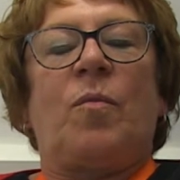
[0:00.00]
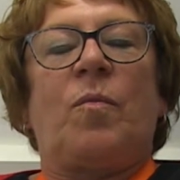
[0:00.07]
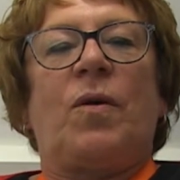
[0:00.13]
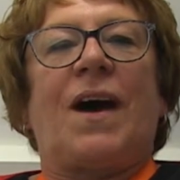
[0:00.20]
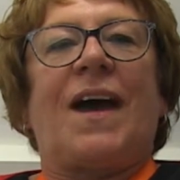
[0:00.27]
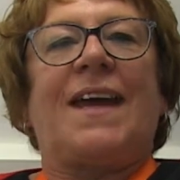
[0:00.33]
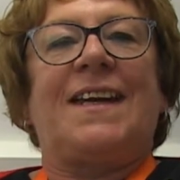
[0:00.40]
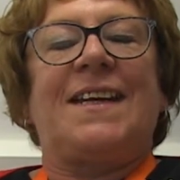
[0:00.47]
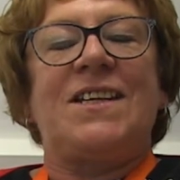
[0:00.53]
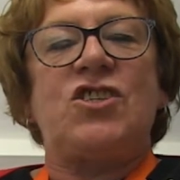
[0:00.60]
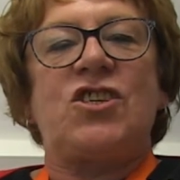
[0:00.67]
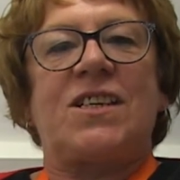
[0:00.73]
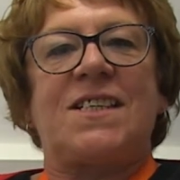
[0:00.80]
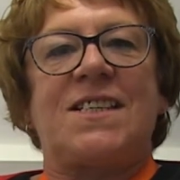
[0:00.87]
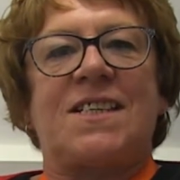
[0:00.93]
but I
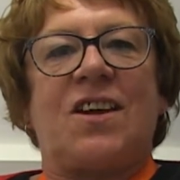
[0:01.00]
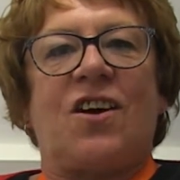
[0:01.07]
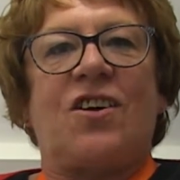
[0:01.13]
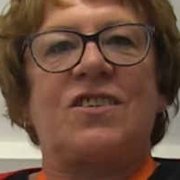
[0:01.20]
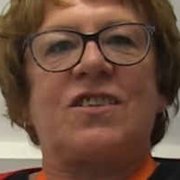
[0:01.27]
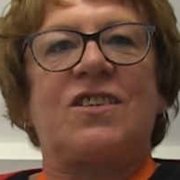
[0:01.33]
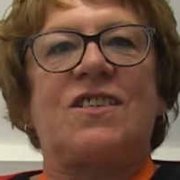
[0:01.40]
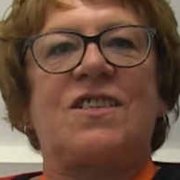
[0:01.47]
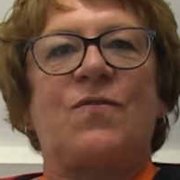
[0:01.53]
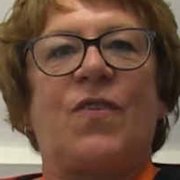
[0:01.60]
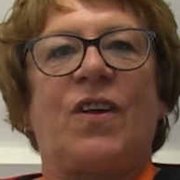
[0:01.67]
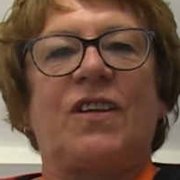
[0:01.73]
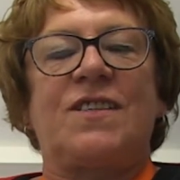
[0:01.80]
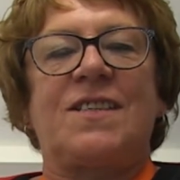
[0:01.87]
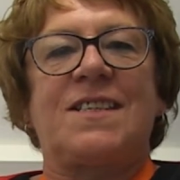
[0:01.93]
initially started as a
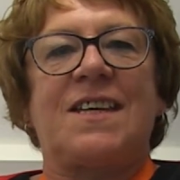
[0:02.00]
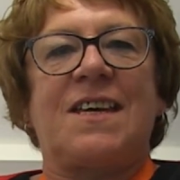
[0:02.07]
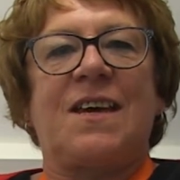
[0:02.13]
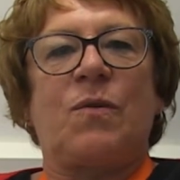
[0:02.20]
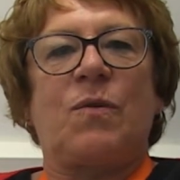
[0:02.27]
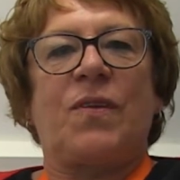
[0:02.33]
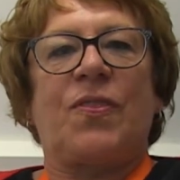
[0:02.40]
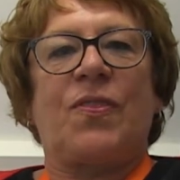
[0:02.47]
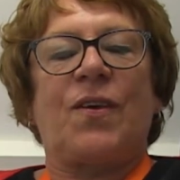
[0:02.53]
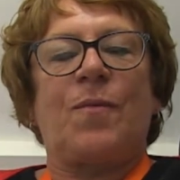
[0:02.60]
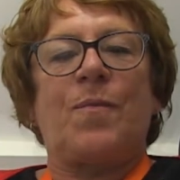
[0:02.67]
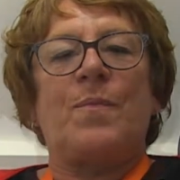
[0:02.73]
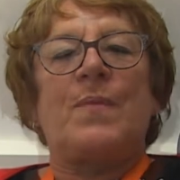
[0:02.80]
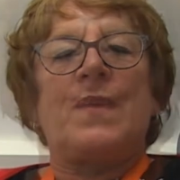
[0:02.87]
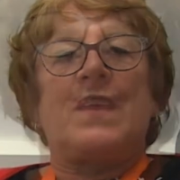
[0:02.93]
volunteer with
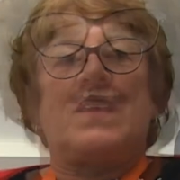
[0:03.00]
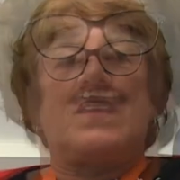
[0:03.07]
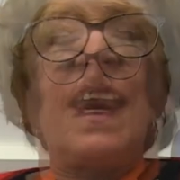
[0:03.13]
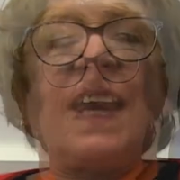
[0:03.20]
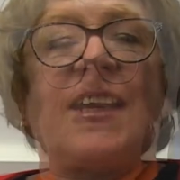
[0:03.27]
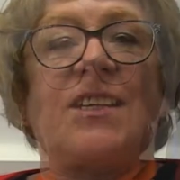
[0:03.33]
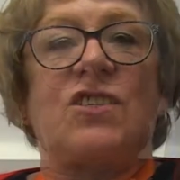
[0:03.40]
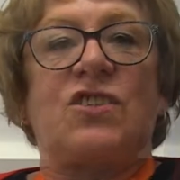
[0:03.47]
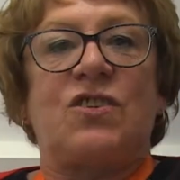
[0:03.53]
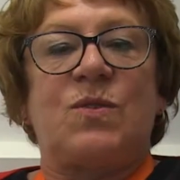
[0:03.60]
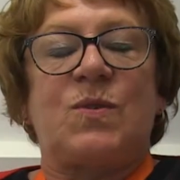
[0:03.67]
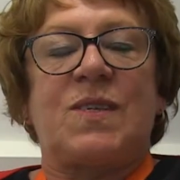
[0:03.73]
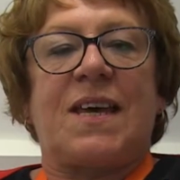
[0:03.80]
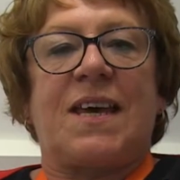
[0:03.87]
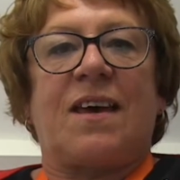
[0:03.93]
them. And I do
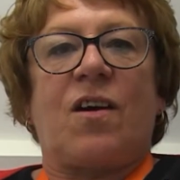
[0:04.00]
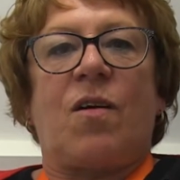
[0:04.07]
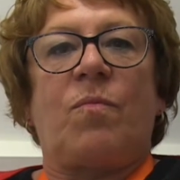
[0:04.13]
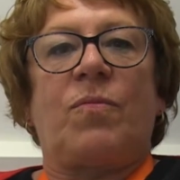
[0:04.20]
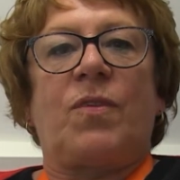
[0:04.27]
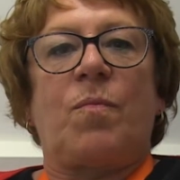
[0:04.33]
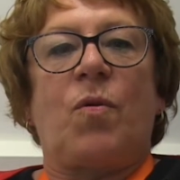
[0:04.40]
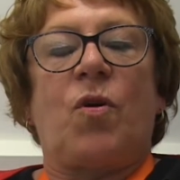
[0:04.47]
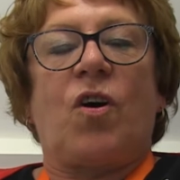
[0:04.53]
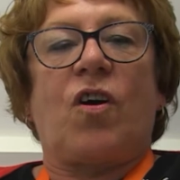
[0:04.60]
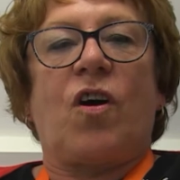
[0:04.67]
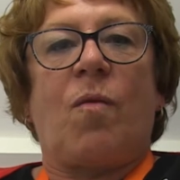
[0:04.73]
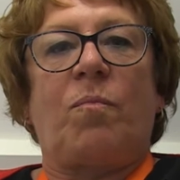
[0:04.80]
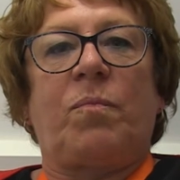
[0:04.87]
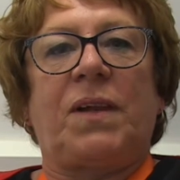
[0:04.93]
take on the more
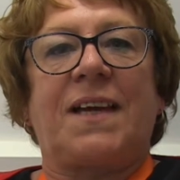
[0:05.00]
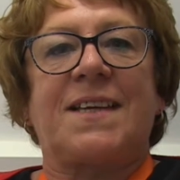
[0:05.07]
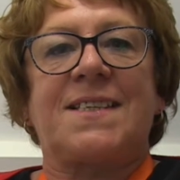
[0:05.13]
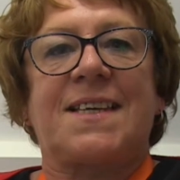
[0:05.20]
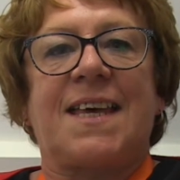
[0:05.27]
complex